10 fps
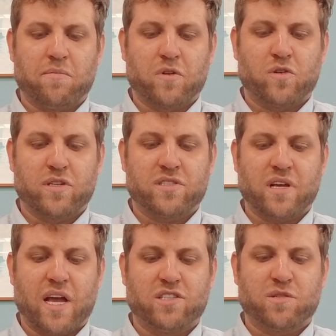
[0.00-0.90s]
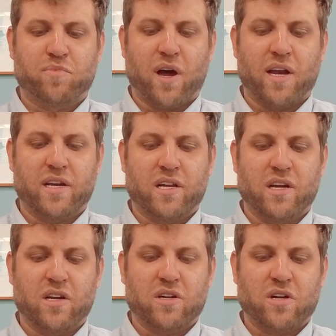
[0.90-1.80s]
Chris Hedges brought
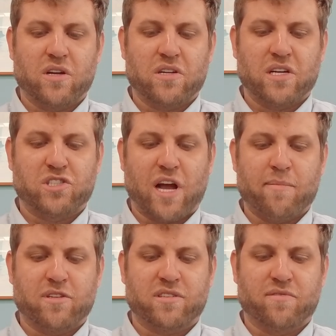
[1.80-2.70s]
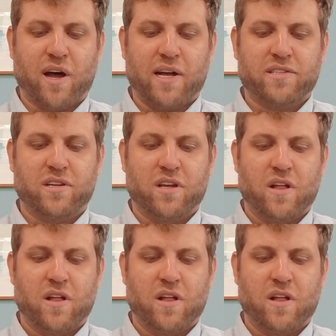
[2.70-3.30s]
Kshama Sawant.